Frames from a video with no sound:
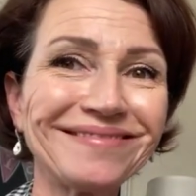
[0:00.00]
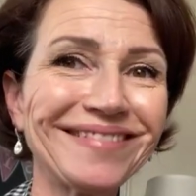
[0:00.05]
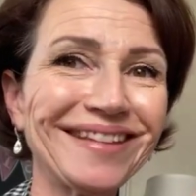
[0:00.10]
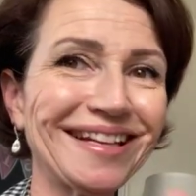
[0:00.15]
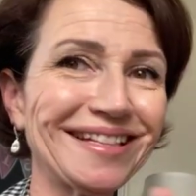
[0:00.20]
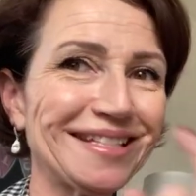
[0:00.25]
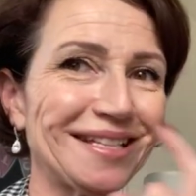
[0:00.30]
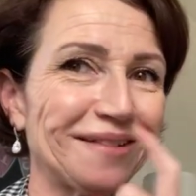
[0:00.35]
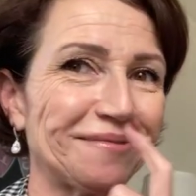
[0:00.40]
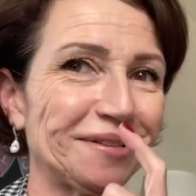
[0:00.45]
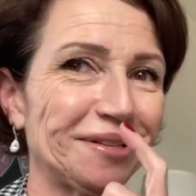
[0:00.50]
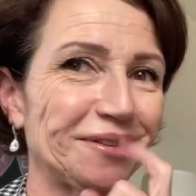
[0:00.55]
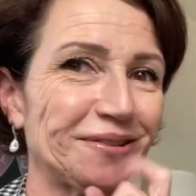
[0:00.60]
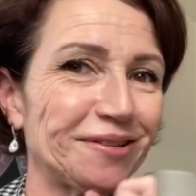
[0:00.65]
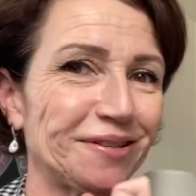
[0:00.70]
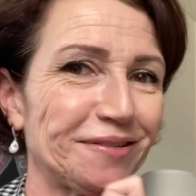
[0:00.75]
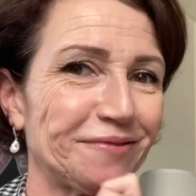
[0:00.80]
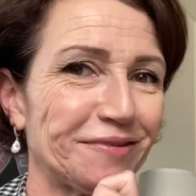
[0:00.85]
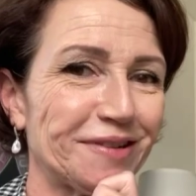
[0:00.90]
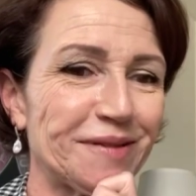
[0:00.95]
That's how we
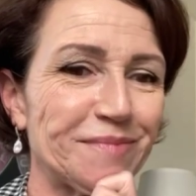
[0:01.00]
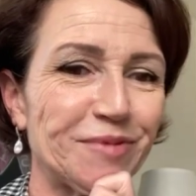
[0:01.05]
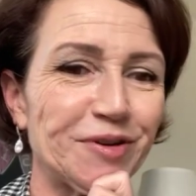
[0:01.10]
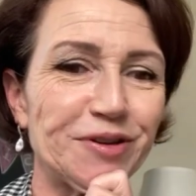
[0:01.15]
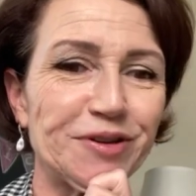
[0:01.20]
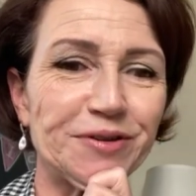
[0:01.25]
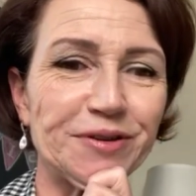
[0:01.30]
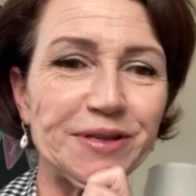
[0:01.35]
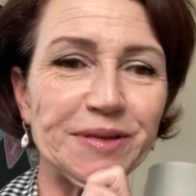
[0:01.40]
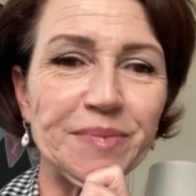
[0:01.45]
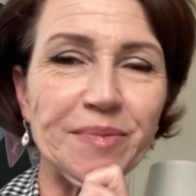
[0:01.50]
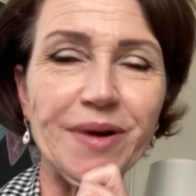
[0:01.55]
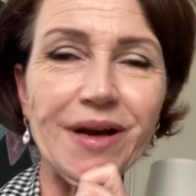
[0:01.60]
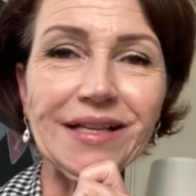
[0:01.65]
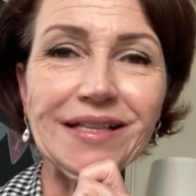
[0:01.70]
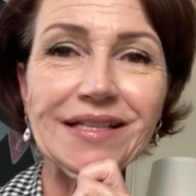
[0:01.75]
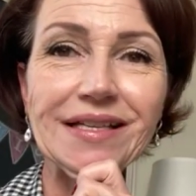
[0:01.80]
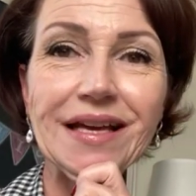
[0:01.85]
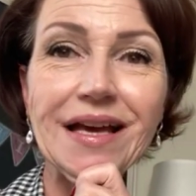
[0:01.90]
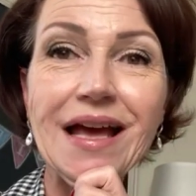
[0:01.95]
start to find more joy
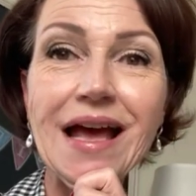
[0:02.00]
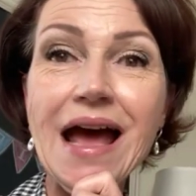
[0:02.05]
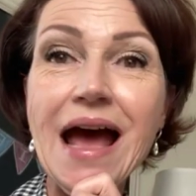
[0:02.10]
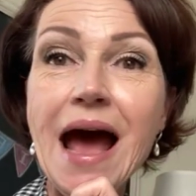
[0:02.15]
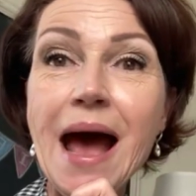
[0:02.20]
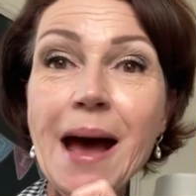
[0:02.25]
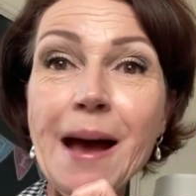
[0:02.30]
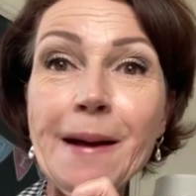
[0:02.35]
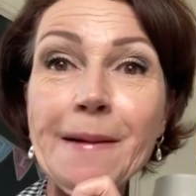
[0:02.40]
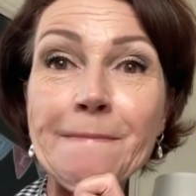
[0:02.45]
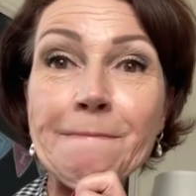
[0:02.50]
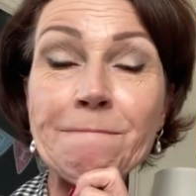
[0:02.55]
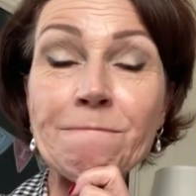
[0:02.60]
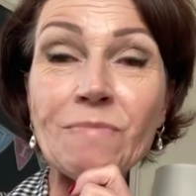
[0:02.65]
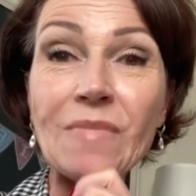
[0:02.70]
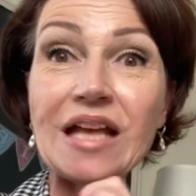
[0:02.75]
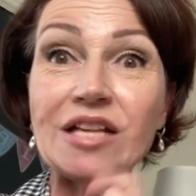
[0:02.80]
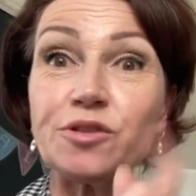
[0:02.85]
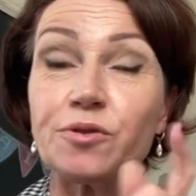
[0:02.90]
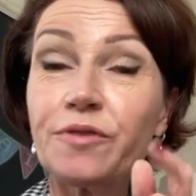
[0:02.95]
spots.
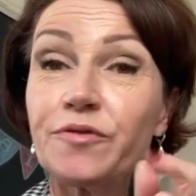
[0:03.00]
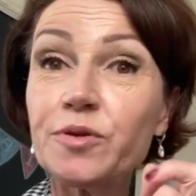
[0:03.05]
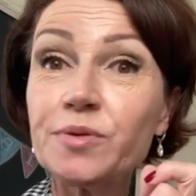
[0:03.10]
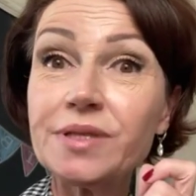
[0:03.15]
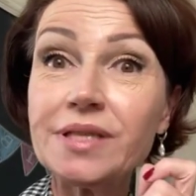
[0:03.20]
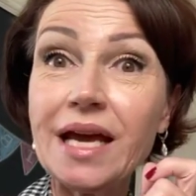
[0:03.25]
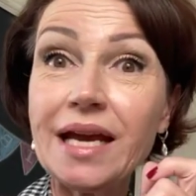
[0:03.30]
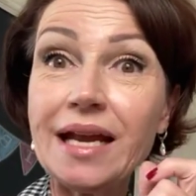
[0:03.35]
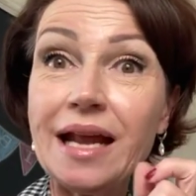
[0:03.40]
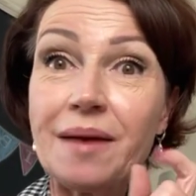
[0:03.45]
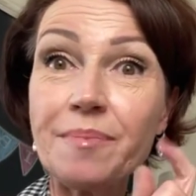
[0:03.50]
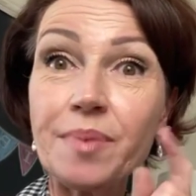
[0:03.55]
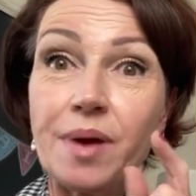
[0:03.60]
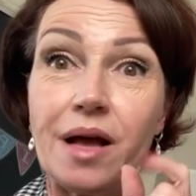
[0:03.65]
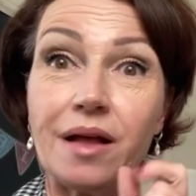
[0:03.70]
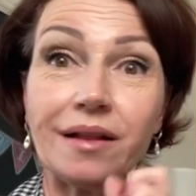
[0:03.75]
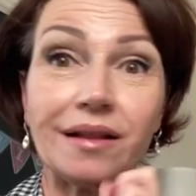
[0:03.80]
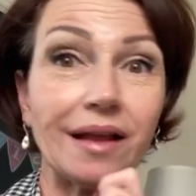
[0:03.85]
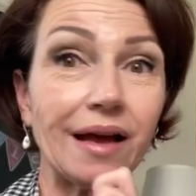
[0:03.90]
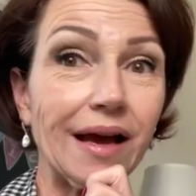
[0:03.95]
And so if you sign up,
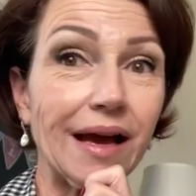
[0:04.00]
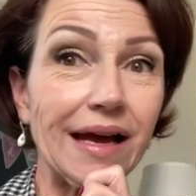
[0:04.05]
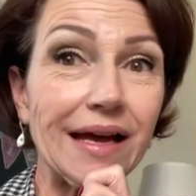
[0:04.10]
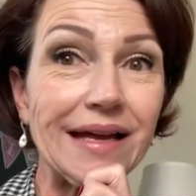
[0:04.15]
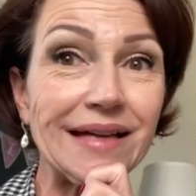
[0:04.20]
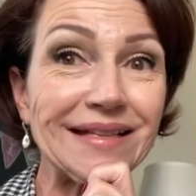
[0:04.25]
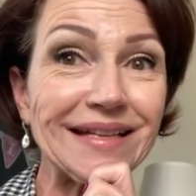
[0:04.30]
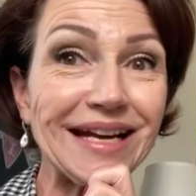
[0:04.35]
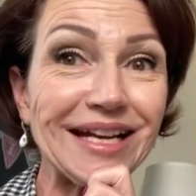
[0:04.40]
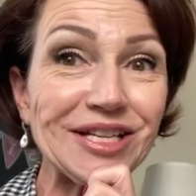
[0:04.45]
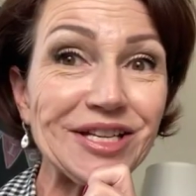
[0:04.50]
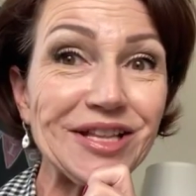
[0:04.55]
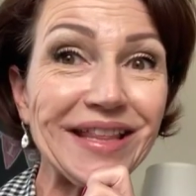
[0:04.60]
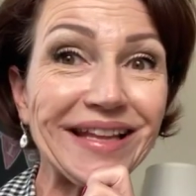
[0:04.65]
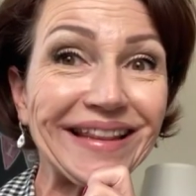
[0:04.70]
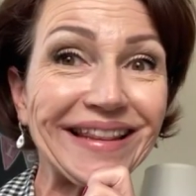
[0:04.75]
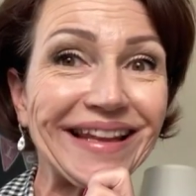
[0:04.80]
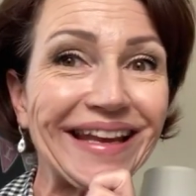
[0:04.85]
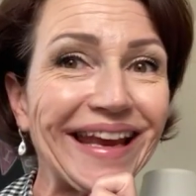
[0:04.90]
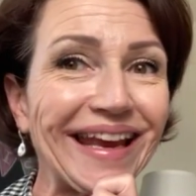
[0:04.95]
I'll attach the
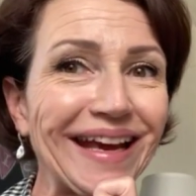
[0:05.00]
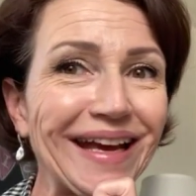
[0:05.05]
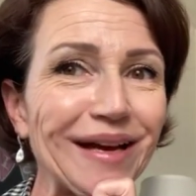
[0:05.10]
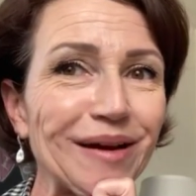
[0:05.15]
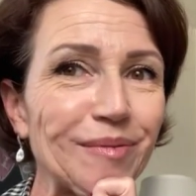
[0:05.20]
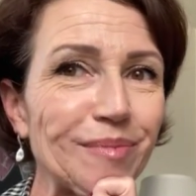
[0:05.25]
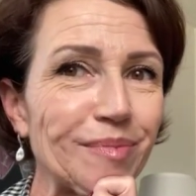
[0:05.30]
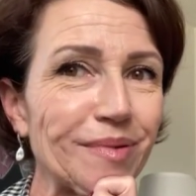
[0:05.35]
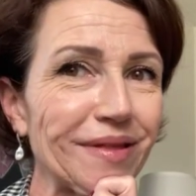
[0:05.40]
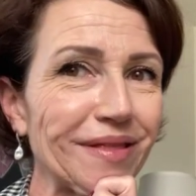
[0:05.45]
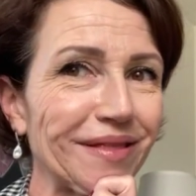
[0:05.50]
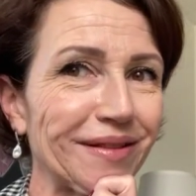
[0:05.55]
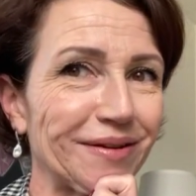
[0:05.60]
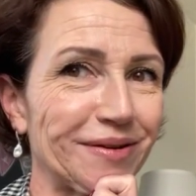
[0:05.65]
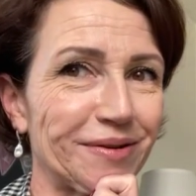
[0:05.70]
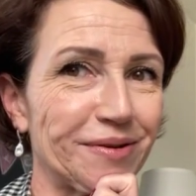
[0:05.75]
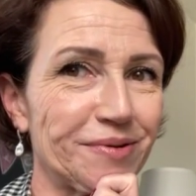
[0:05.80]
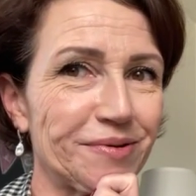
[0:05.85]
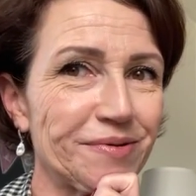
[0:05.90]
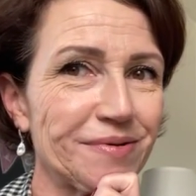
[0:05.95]
link
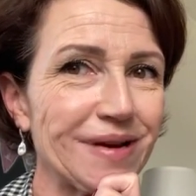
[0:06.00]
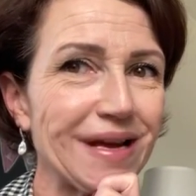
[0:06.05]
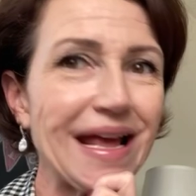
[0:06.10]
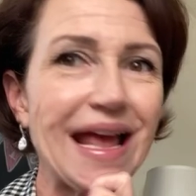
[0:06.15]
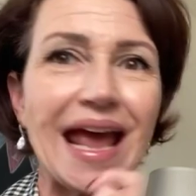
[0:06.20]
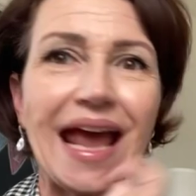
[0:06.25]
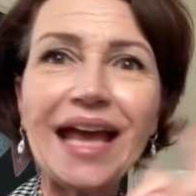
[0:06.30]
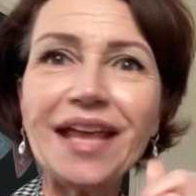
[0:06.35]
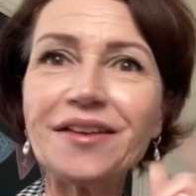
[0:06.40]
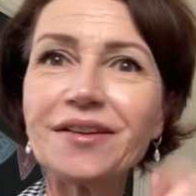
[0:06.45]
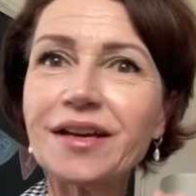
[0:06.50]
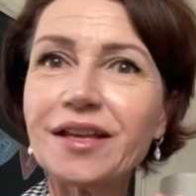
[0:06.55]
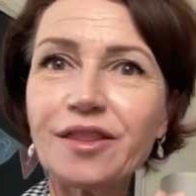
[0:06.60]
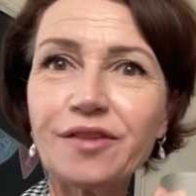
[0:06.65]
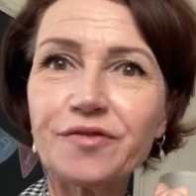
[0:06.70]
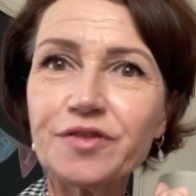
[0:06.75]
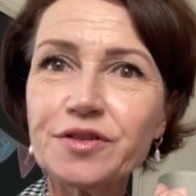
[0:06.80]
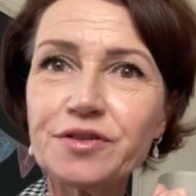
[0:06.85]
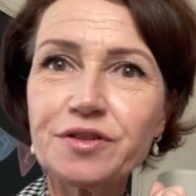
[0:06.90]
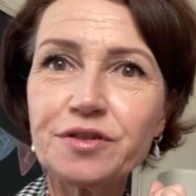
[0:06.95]
below and you'll get the
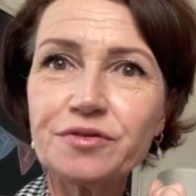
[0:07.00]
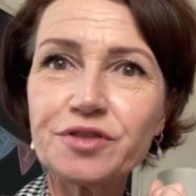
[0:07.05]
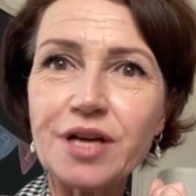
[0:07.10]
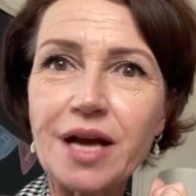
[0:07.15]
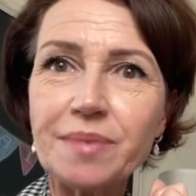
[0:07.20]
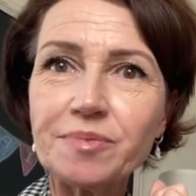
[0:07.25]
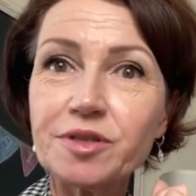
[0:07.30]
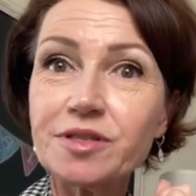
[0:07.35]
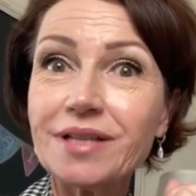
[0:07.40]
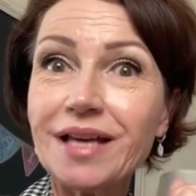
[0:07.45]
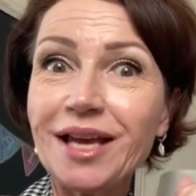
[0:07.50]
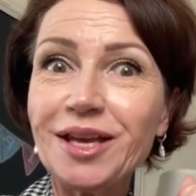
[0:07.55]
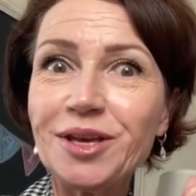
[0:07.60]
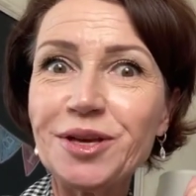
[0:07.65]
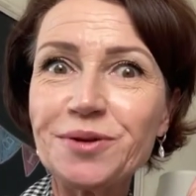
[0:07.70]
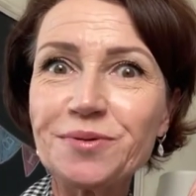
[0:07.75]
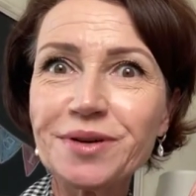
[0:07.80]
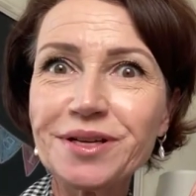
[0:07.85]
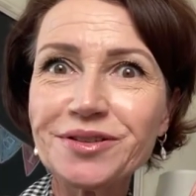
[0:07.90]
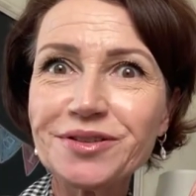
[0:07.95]
first 2 chapters and
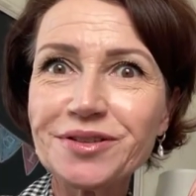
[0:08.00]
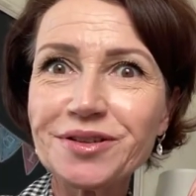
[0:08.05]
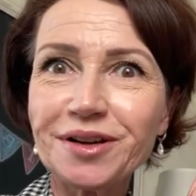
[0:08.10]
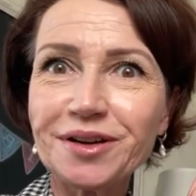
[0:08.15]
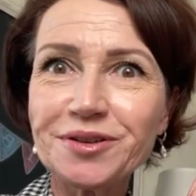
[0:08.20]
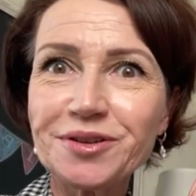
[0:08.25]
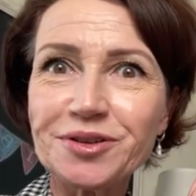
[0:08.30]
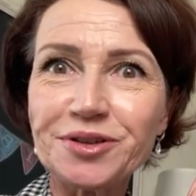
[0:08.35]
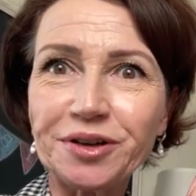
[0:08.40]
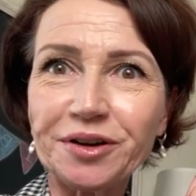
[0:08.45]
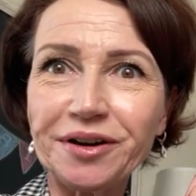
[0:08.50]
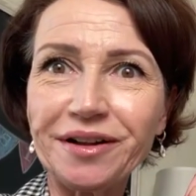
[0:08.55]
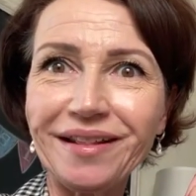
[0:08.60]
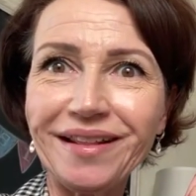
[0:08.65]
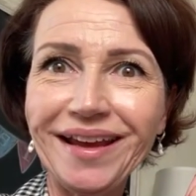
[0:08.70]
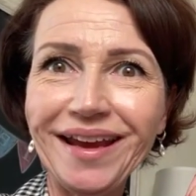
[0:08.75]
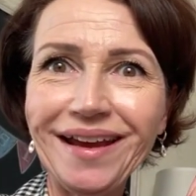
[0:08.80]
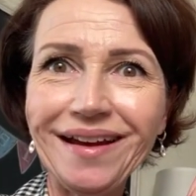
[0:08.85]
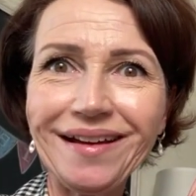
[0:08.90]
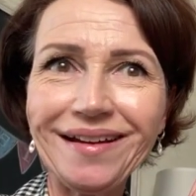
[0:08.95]
you can start
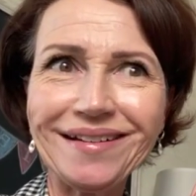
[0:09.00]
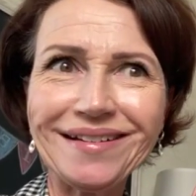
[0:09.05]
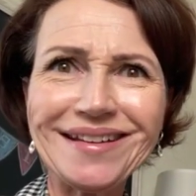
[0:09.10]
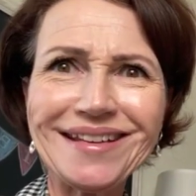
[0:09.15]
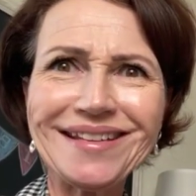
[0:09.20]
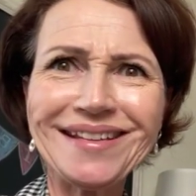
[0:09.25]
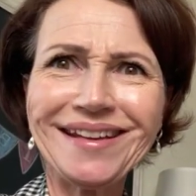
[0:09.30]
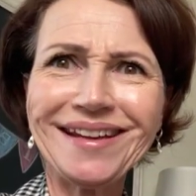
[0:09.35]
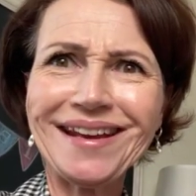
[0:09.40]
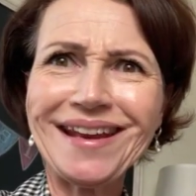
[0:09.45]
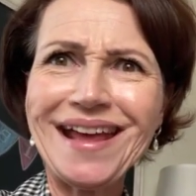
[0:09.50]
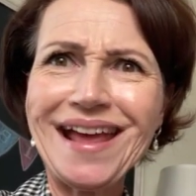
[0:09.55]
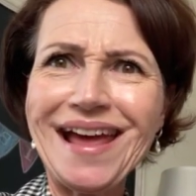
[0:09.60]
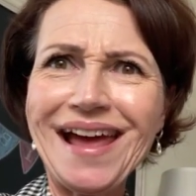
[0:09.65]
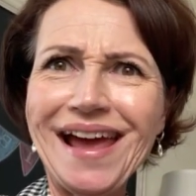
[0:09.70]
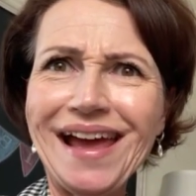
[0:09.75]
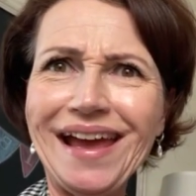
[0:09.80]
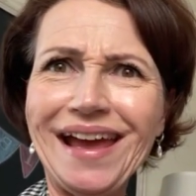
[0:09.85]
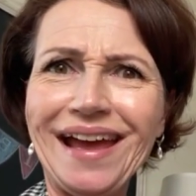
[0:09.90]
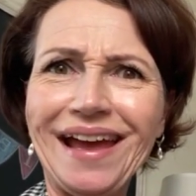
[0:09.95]
journaling
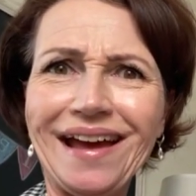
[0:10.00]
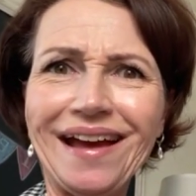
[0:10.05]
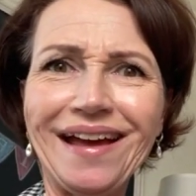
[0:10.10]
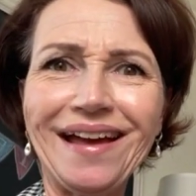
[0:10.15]
today.